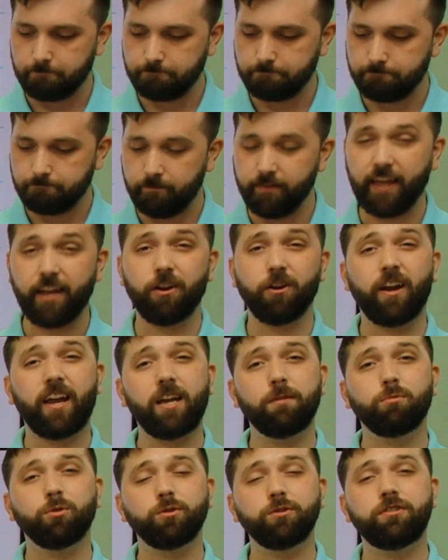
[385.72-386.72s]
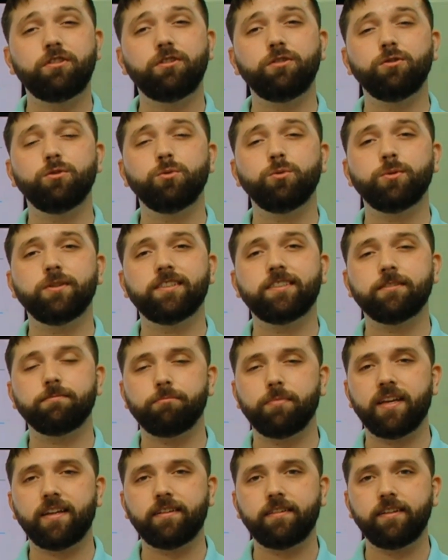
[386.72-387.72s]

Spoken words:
They are able to submit